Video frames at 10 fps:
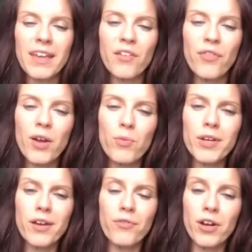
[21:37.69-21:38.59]
If I
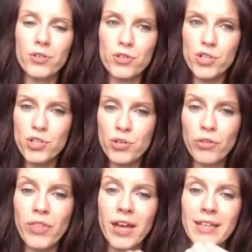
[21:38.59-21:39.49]
would have
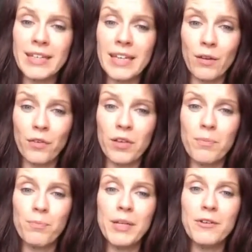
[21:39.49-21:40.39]
understood that
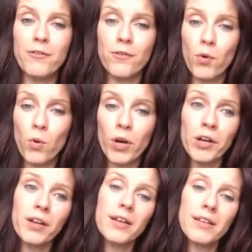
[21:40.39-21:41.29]
gift
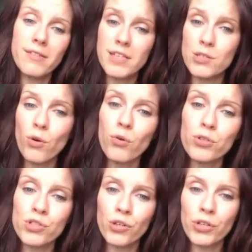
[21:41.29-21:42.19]
before this whole
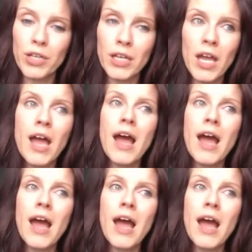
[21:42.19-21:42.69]
journey,